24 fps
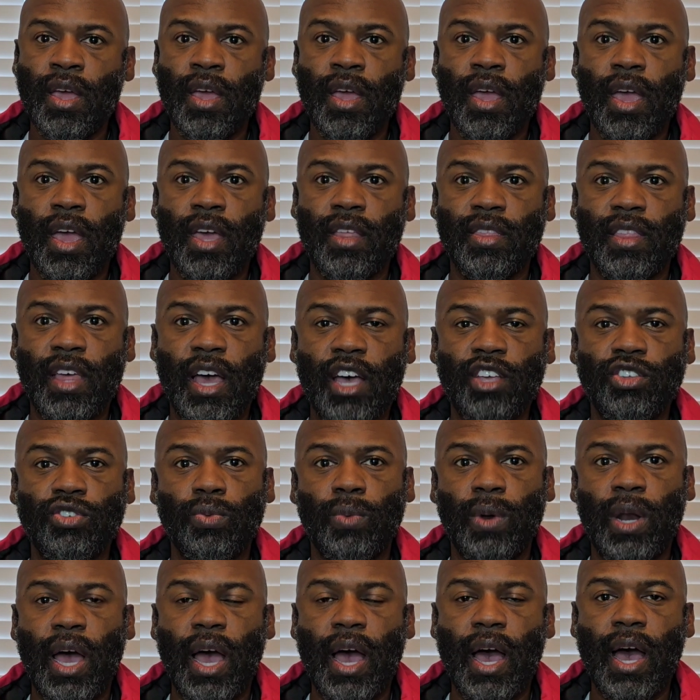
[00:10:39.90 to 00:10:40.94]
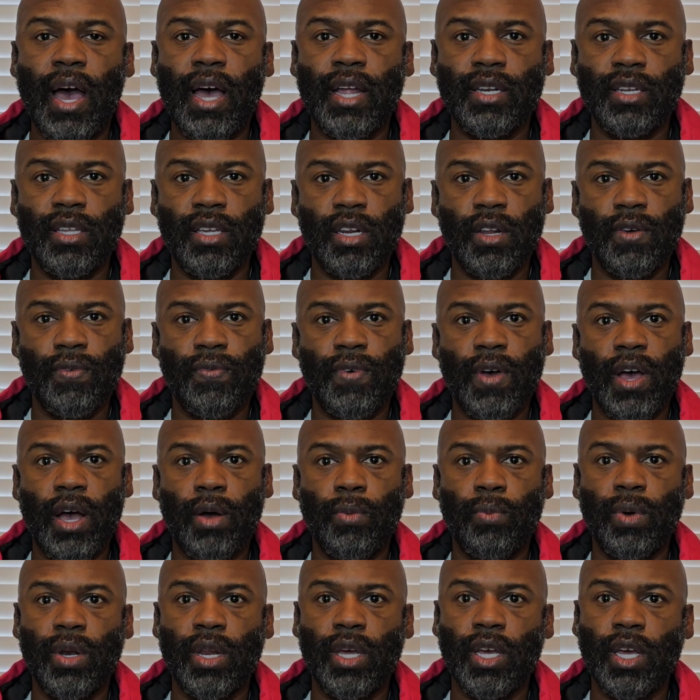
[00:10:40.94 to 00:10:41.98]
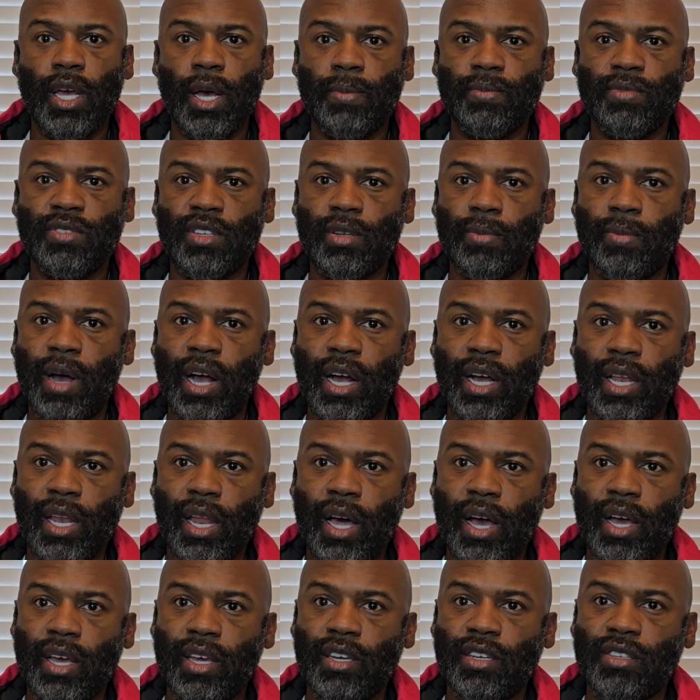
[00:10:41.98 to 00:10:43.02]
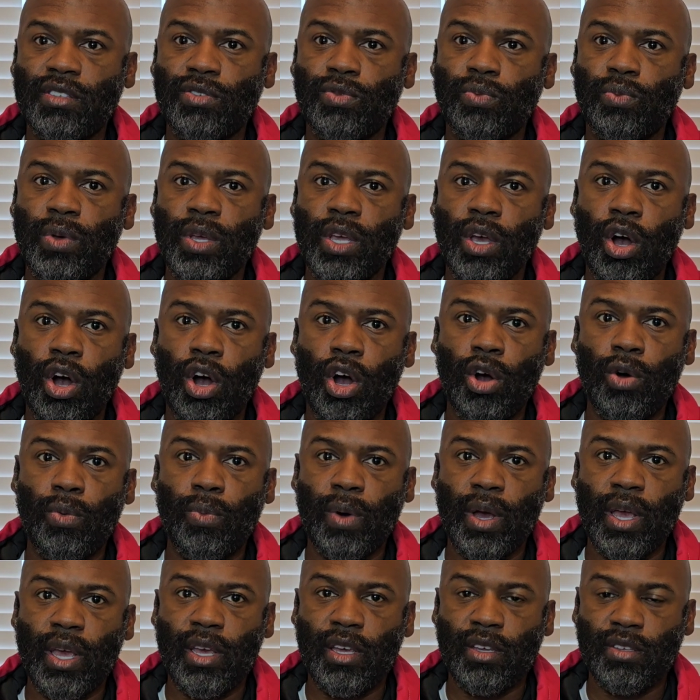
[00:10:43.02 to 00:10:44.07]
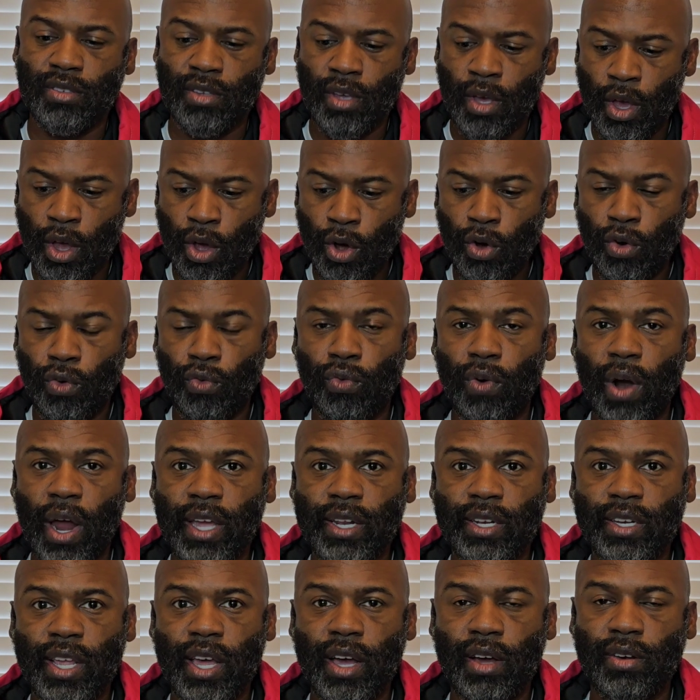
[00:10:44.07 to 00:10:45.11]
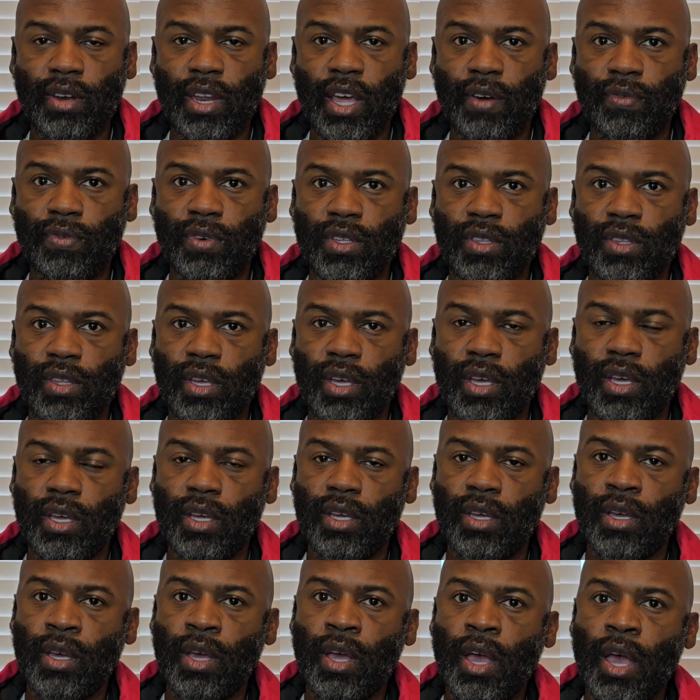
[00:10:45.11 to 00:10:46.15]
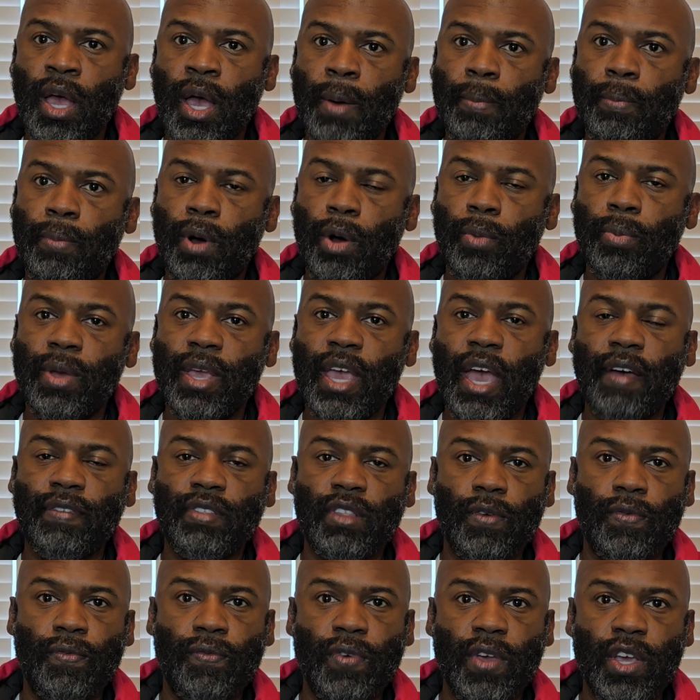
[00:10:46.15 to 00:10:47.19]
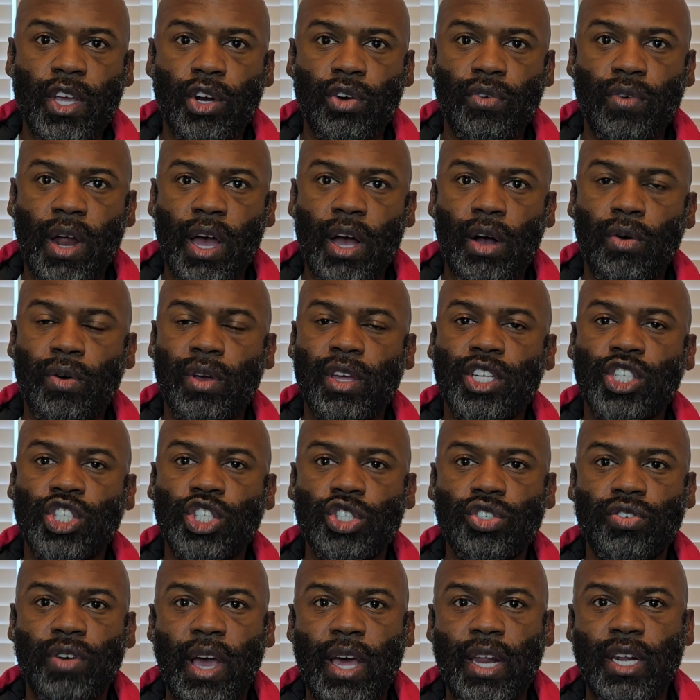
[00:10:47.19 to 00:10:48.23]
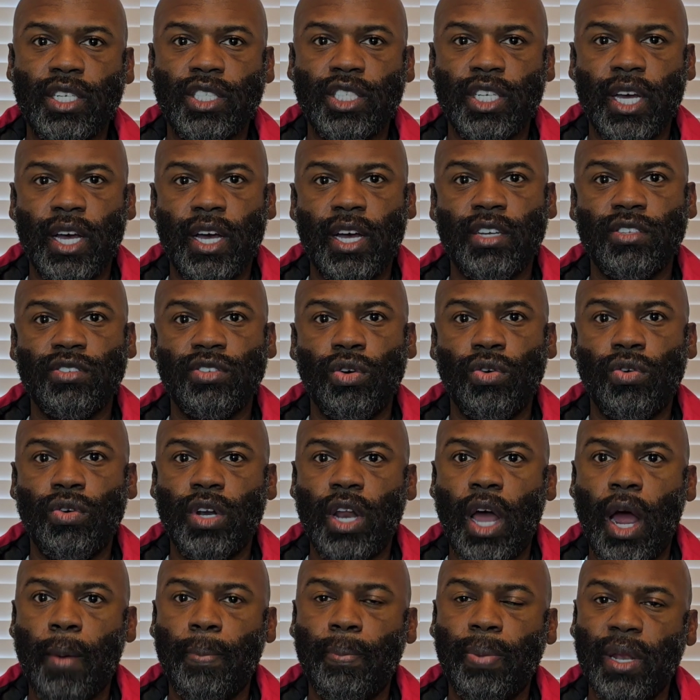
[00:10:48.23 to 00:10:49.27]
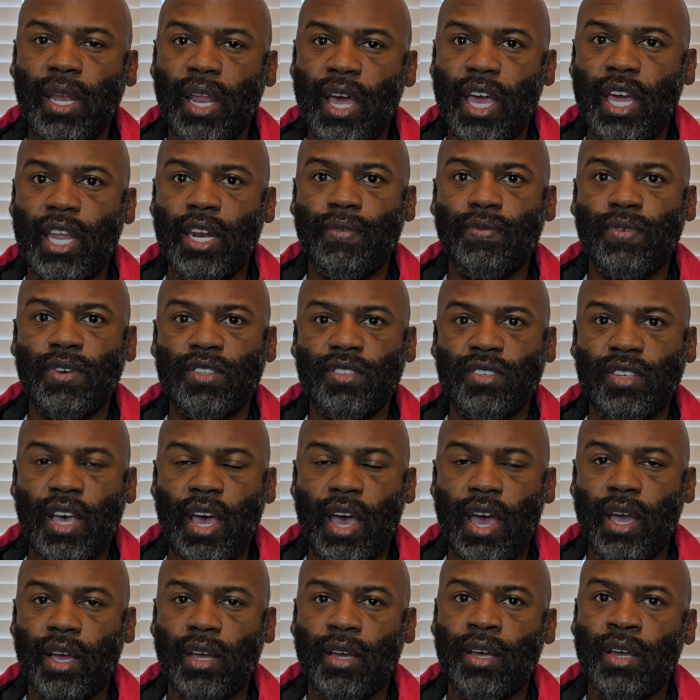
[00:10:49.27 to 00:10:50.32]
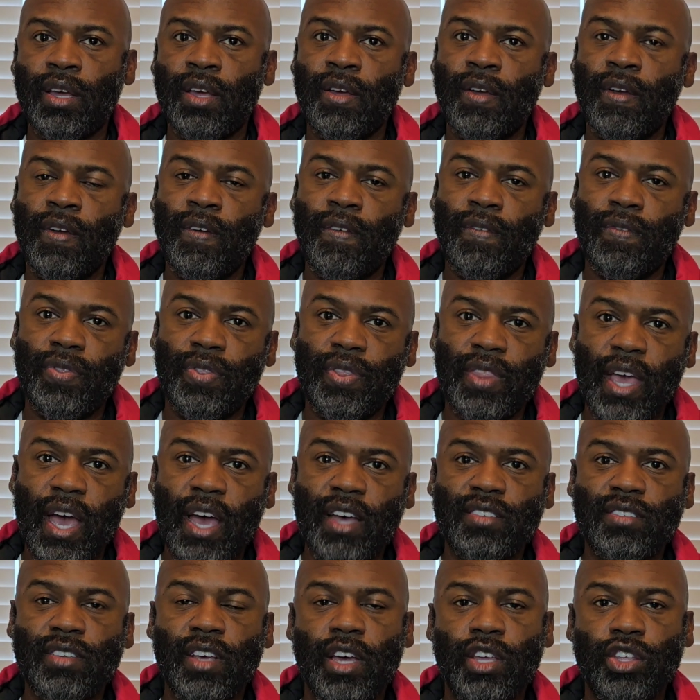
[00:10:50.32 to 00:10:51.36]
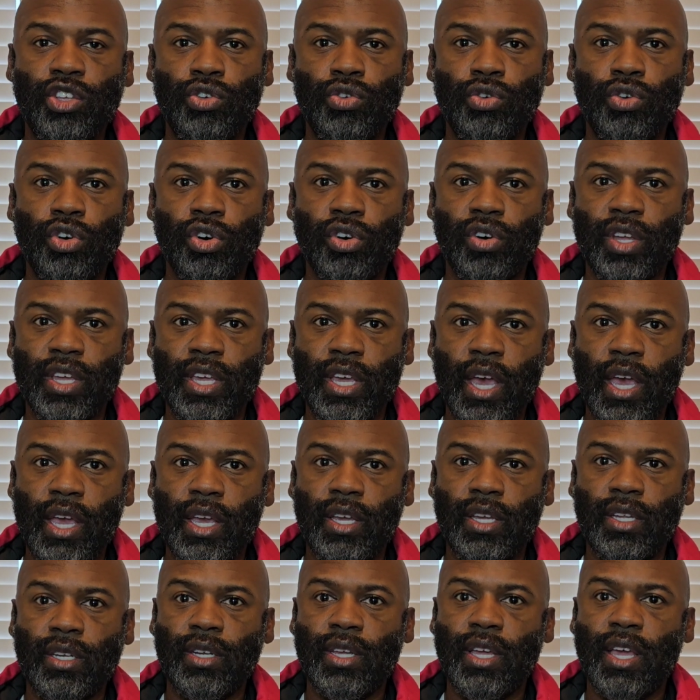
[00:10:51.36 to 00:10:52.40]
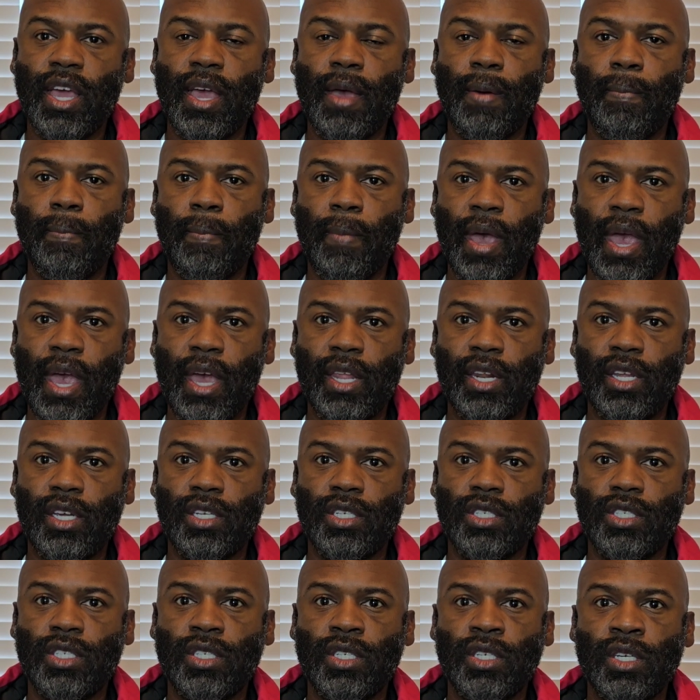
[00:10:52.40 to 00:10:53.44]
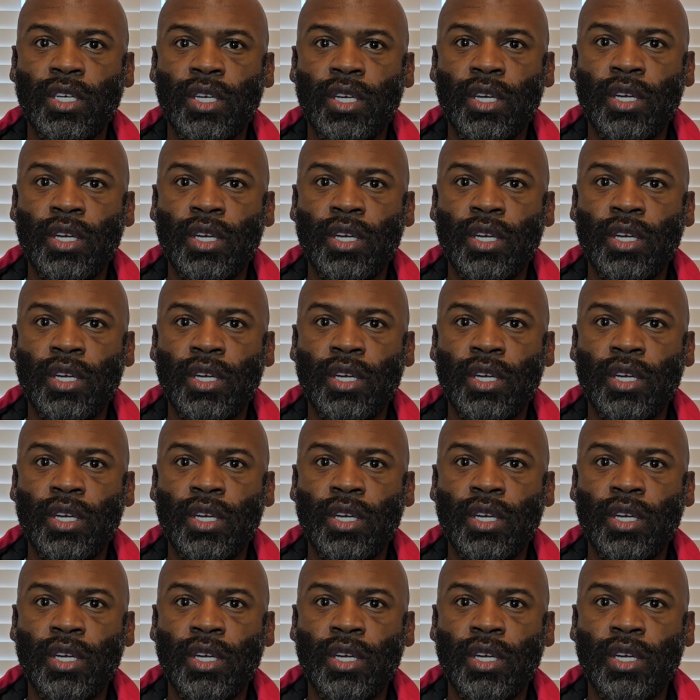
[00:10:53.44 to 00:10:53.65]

And that's what I identify when it comes to my clients. We always write down everything, but we have to figure out and strategize on our plan of attack. That's how you create and manage